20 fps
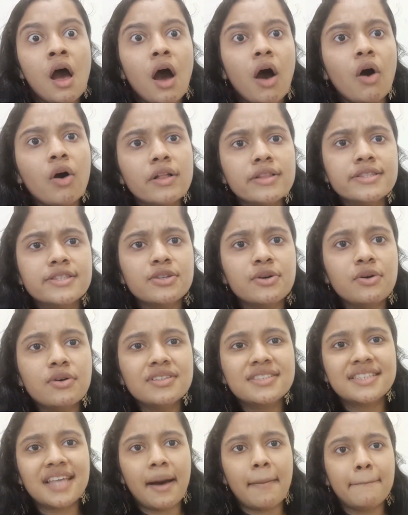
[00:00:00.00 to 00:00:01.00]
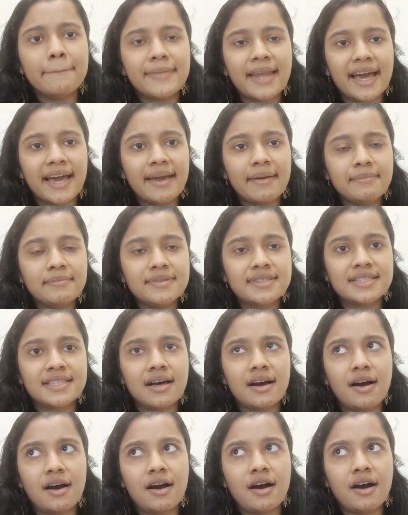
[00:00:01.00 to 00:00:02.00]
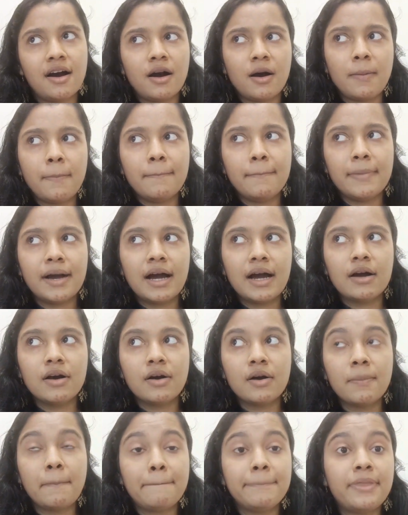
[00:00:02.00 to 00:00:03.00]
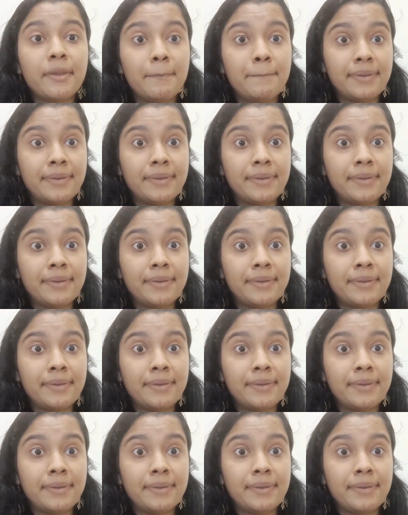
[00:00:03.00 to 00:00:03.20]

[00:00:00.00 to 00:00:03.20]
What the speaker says: Also, sometimes the